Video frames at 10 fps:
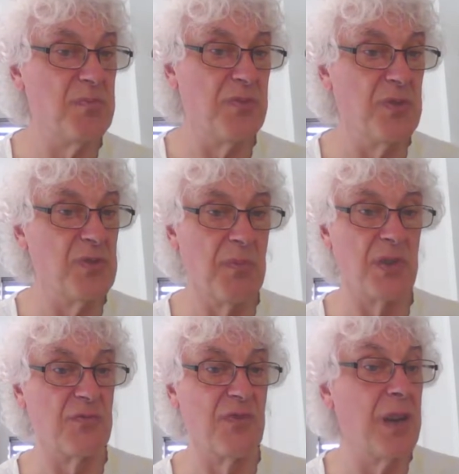proves
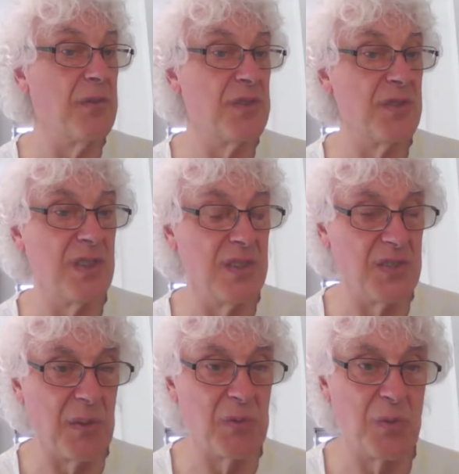most relevant in the
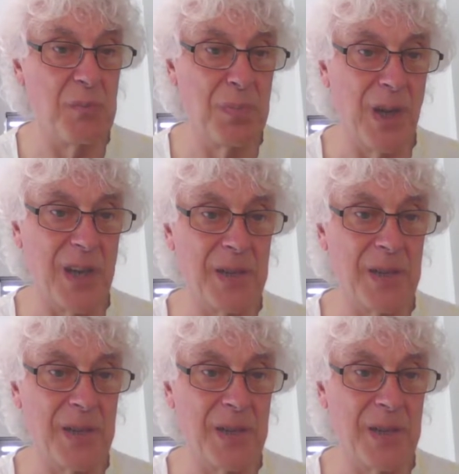subsequent play.